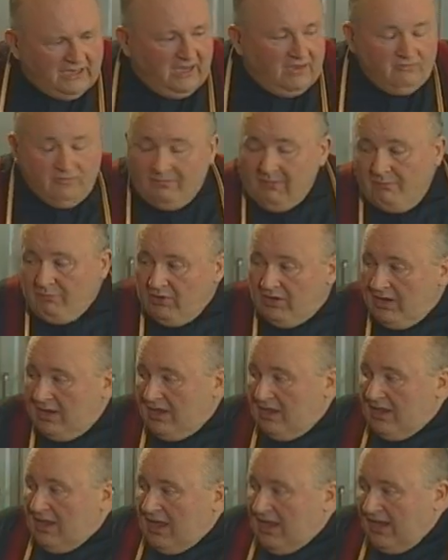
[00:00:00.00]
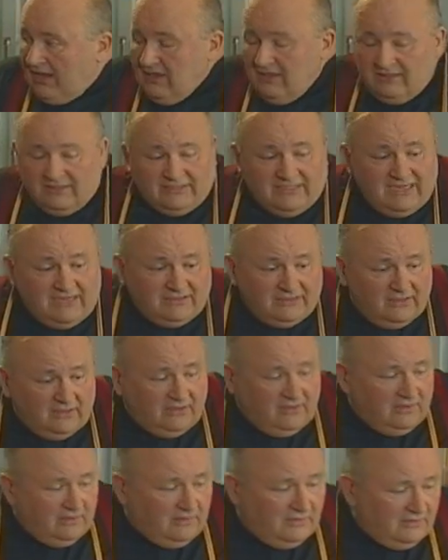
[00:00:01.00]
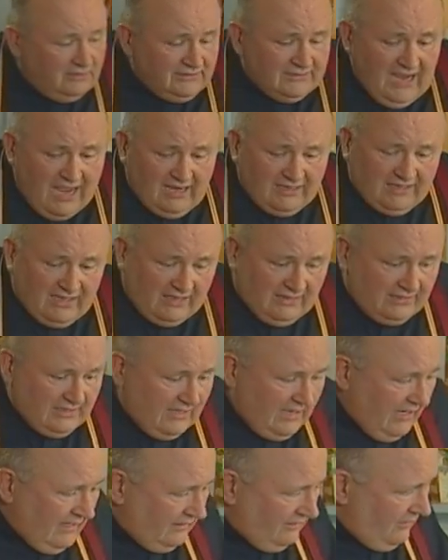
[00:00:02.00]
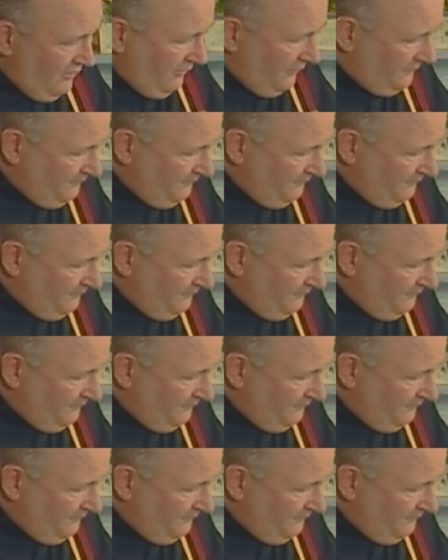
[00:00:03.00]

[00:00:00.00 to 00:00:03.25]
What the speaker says: Remember, I didn't season the stock yet, did I? No.